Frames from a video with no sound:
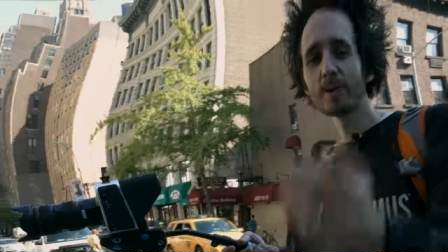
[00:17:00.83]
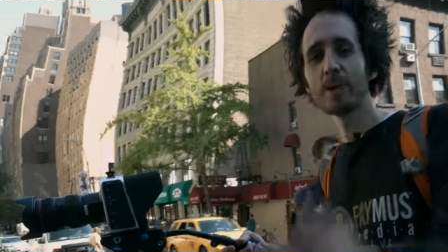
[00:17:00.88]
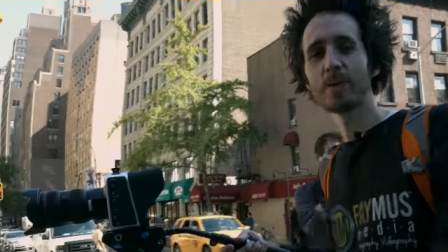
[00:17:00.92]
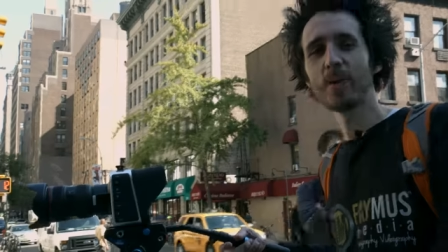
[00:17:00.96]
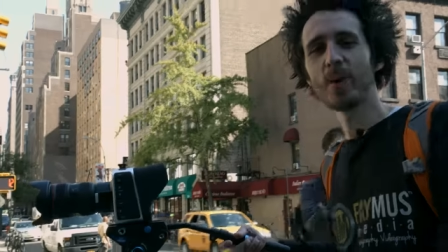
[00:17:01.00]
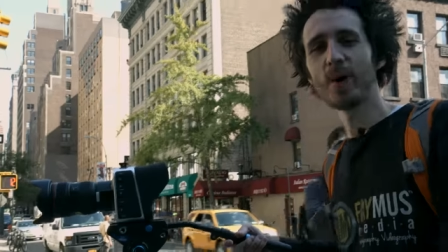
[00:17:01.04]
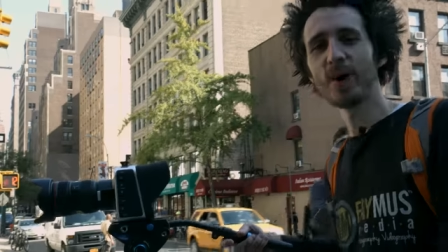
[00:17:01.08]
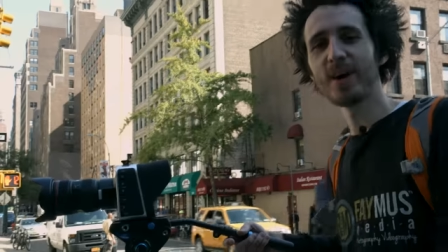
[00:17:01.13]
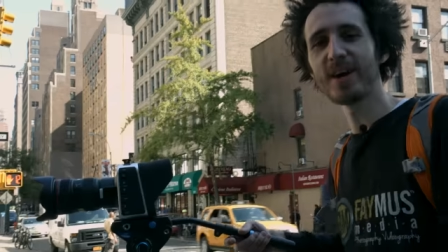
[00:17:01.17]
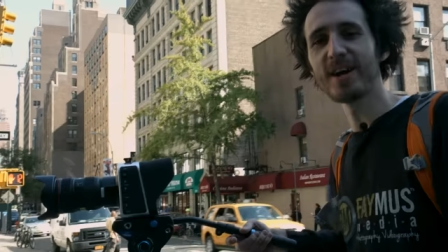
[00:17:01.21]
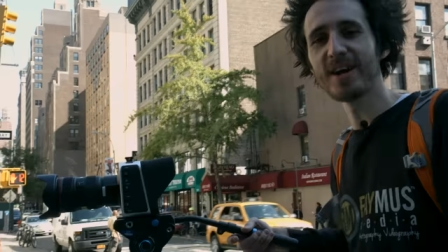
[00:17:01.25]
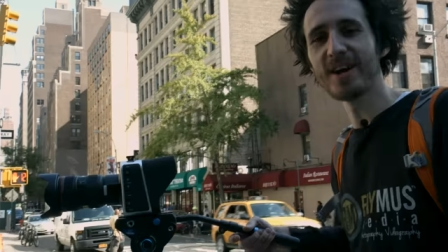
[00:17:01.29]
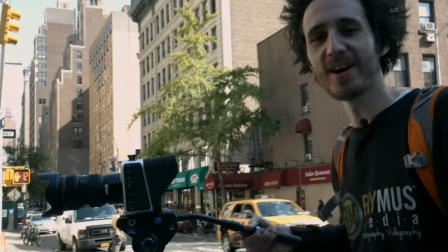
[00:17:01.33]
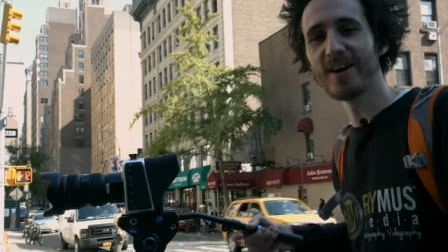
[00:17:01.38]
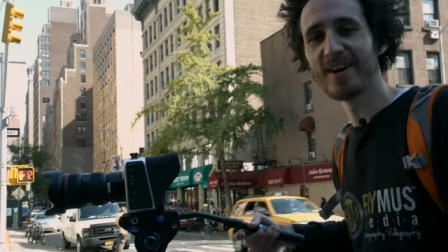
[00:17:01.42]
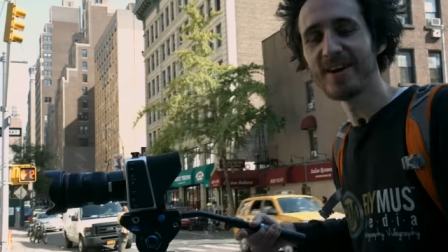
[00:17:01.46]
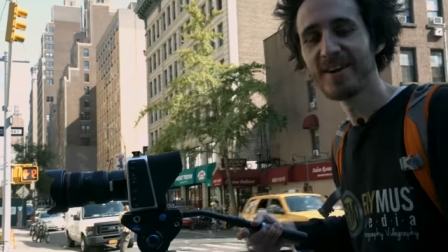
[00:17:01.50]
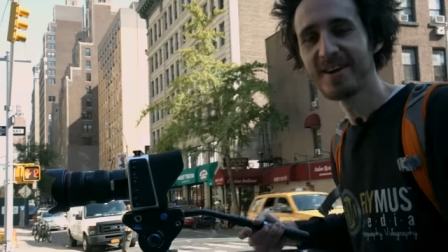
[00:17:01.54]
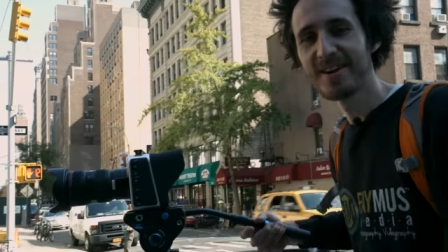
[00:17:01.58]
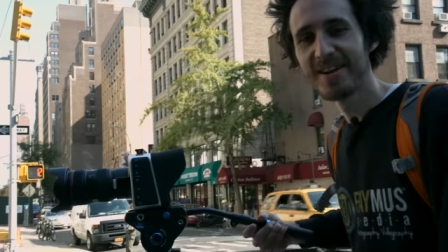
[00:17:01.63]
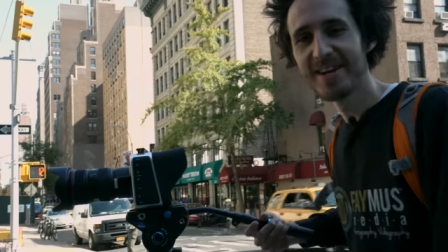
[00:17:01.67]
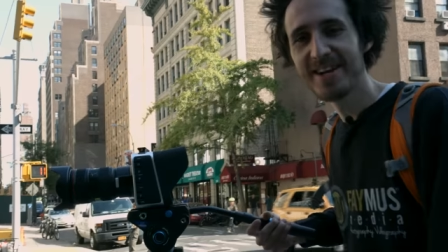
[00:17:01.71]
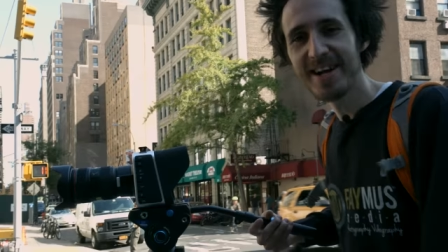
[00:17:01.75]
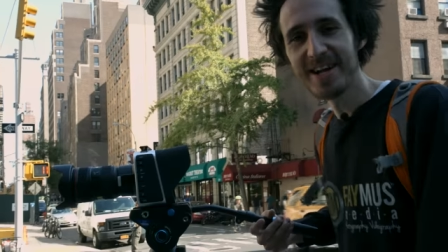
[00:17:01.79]
we were here,
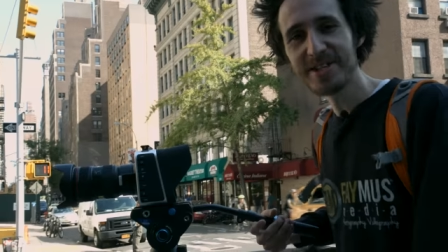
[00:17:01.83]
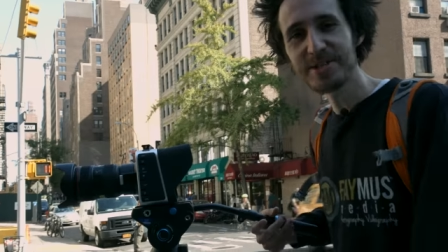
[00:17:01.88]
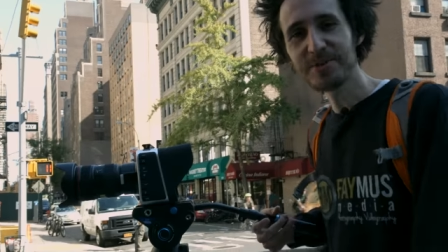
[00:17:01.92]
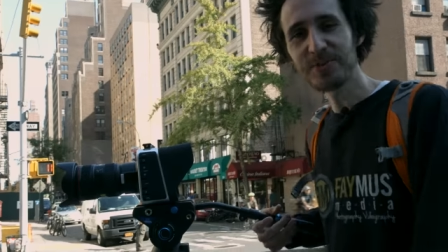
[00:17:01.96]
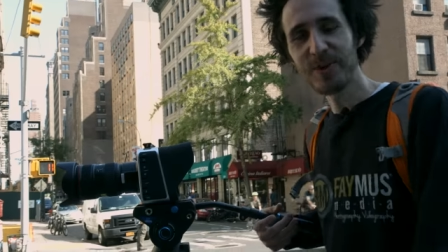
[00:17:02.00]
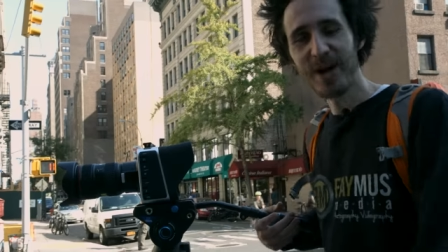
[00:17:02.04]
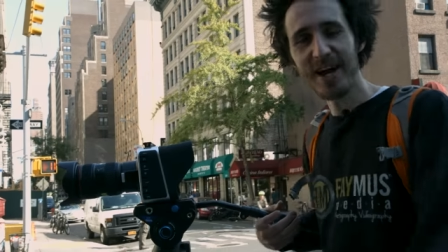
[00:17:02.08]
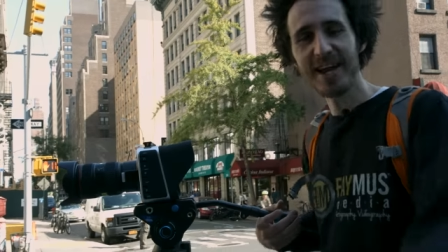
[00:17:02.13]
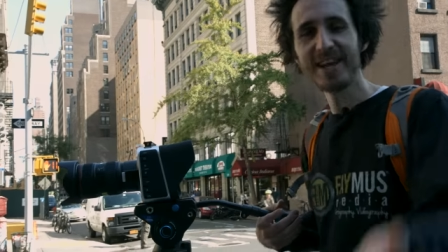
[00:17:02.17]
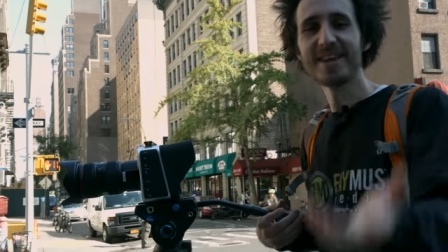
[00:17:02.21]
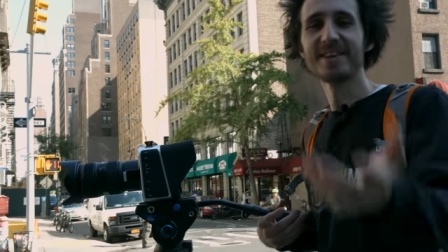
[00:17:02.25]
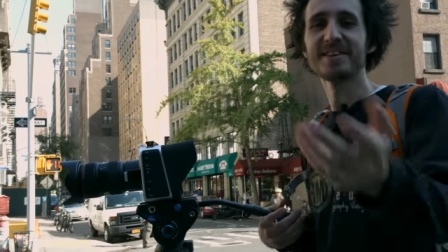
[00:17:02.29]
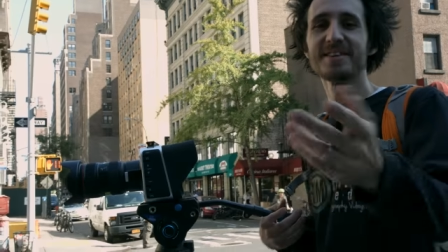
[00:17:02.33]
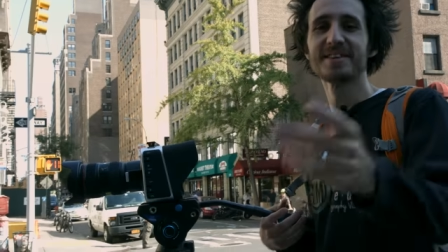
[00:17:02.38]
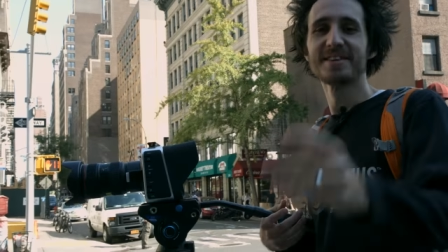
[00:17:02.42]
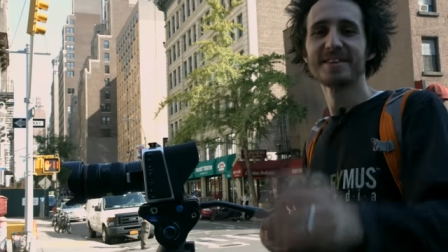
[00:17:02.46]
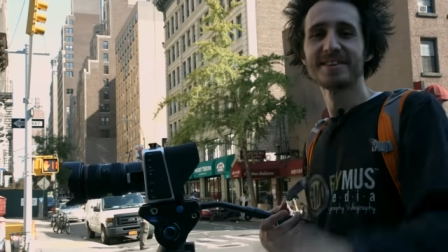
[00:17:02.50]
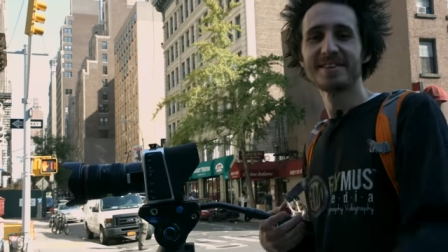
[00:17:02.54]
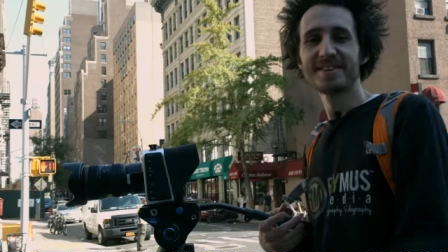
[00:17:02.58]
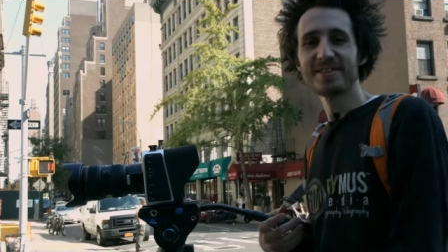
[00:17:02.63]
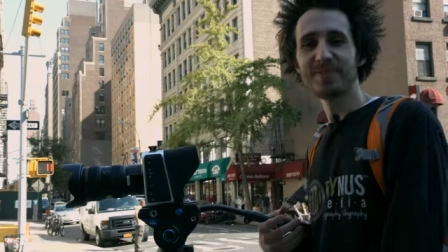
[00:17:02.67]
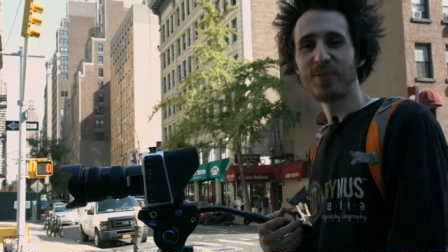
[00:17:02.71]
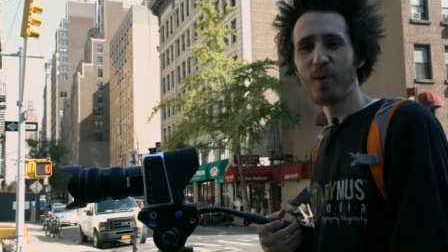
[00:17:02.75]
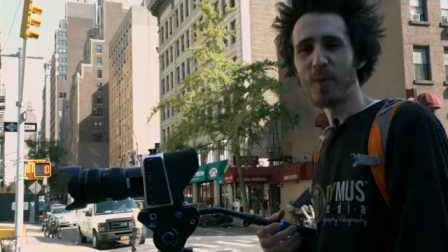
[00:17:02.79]
that's right.
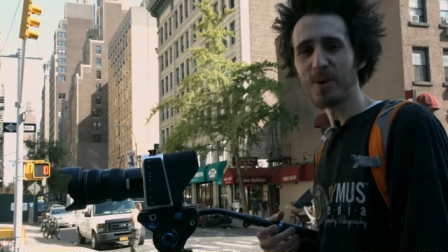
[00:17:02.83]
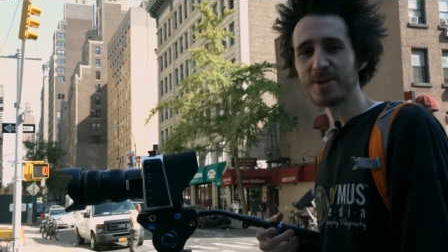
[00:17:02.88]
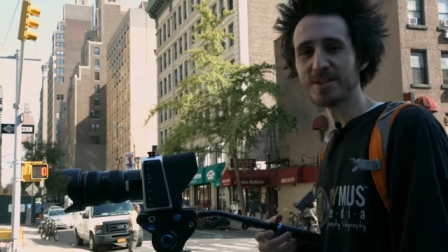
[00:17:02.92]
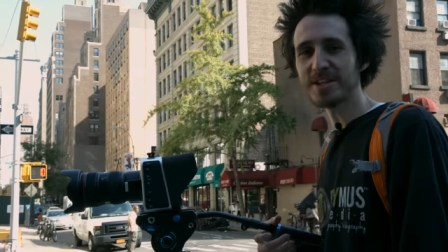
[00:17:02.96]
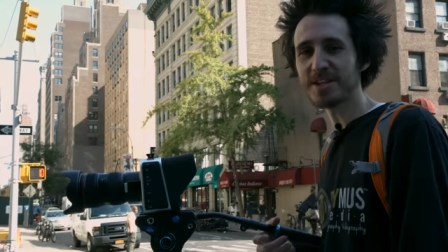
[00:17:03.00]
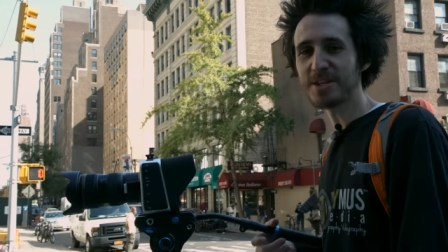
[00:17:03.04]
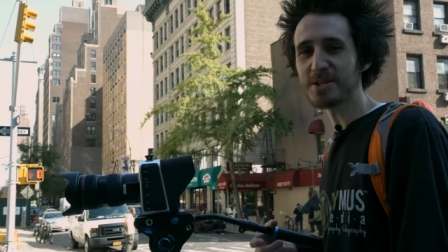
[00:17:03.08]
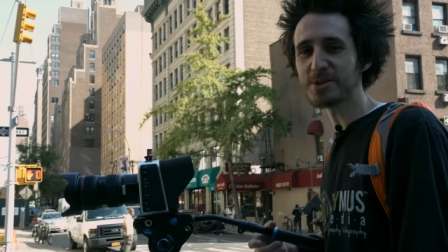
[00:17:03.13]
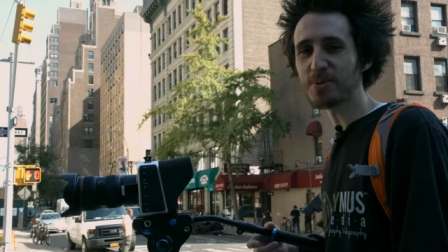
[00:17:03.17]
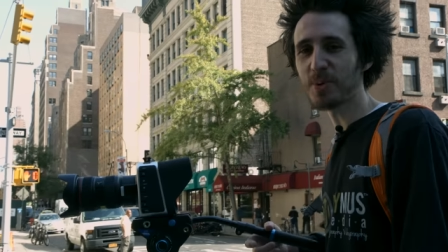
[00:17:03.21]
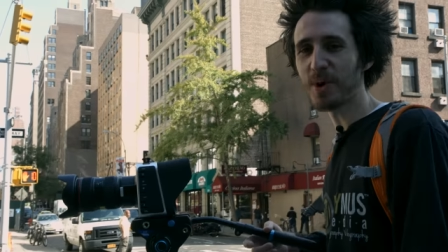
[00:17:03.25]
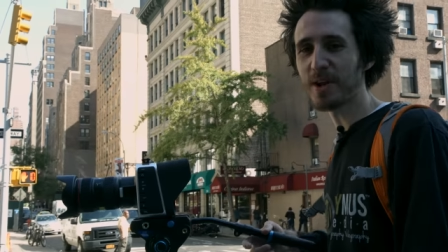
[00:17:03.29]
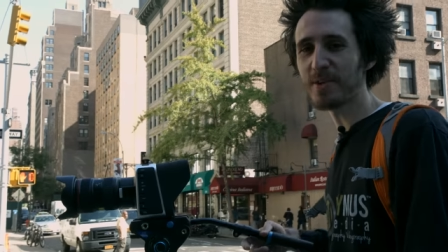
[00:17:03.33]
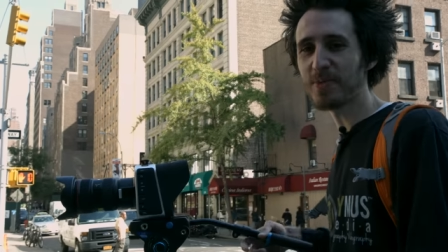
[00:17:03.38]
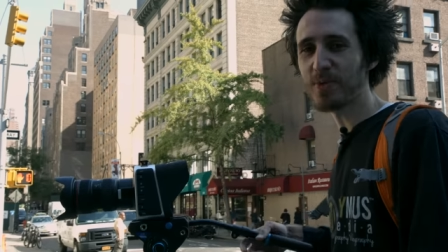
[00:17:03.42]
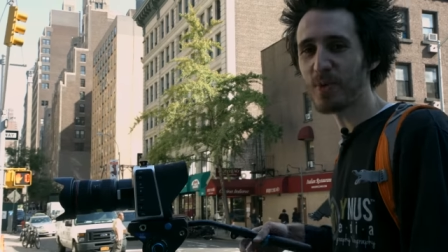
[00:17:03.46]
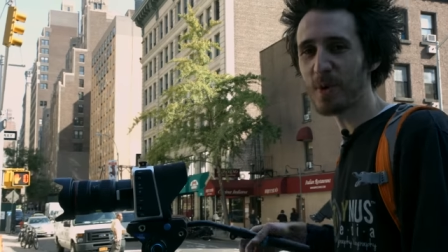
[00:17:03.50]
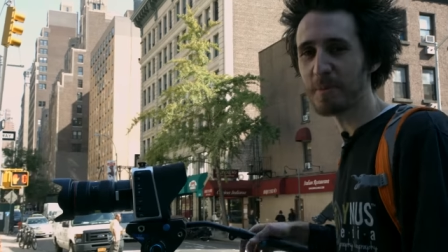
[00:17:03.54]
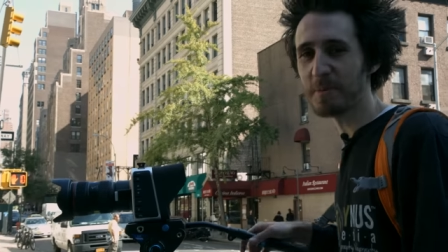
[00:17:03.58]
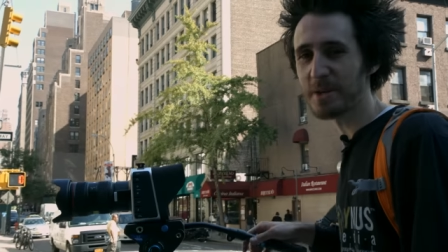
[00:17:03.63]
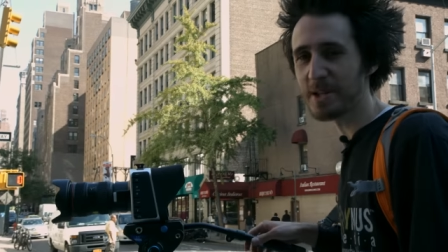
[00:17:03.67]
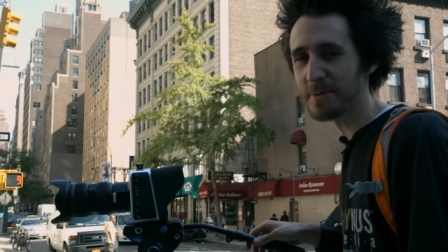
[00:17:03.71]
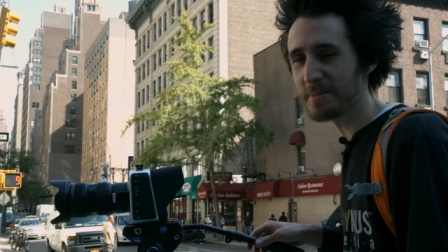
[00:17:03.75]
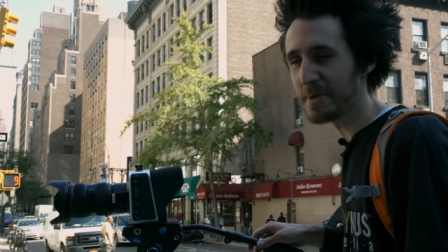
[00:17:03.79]
14 to
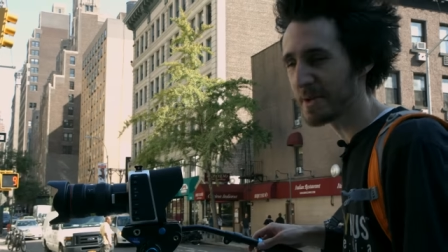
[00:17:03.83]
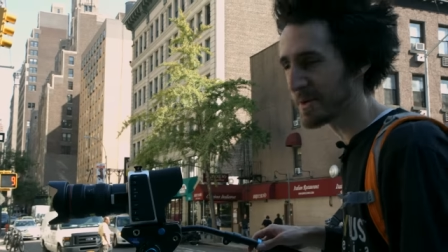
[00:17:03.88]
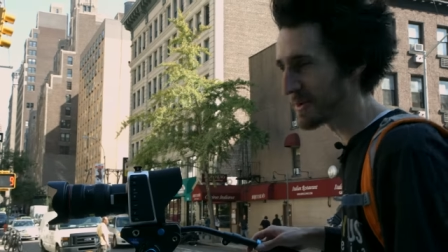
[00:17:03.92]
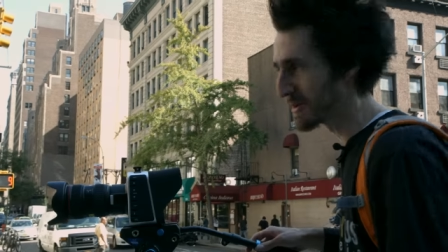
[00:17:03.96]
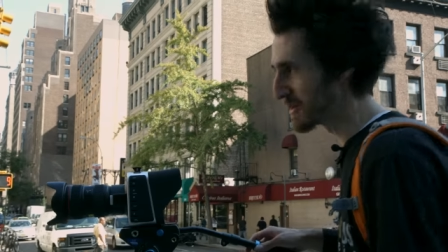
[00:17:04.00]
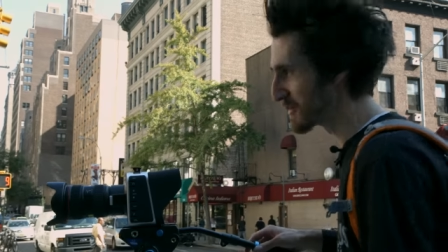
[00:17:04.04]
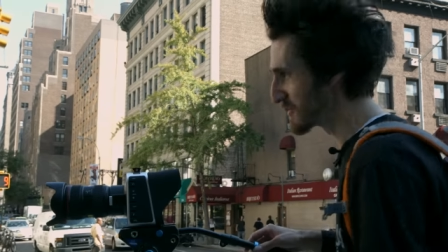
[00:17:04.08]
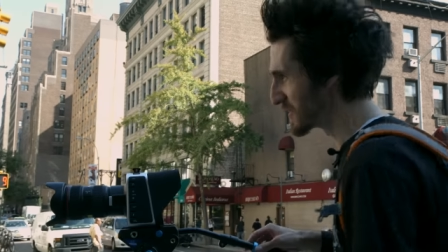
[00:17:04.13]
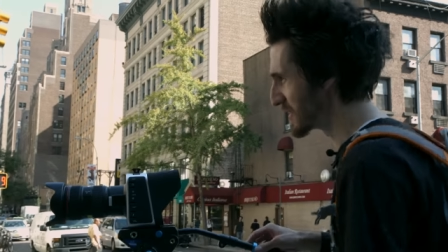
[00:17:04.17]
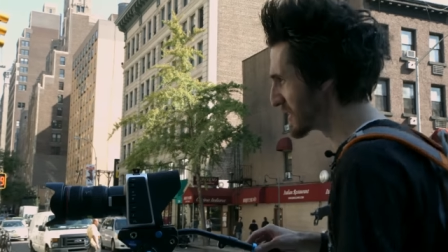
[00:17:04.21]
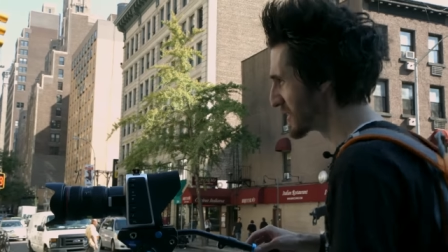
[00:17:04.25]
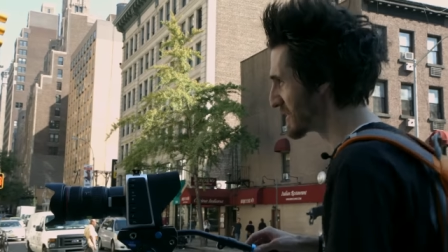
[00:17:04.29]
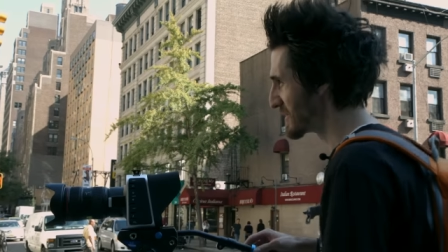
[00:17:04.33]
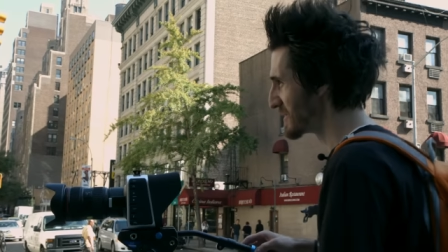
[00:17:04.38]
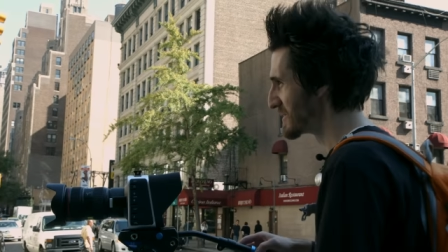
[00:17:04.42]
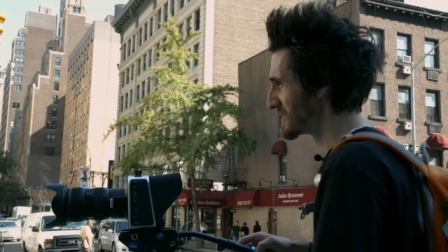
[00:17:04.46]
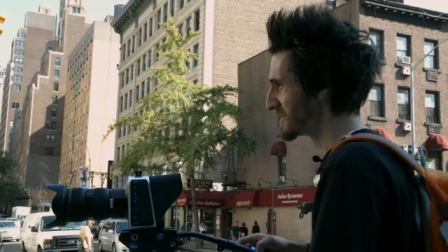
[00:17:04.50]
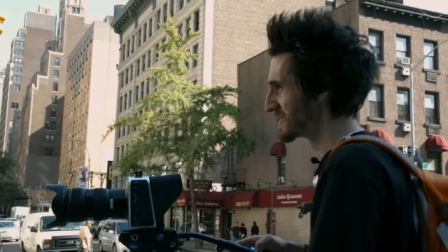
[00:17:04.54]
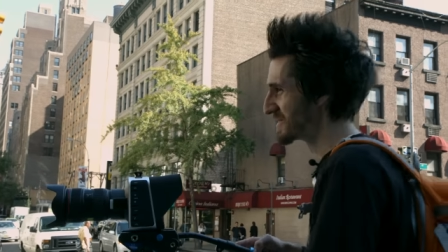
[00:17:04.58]
24 millimeter review.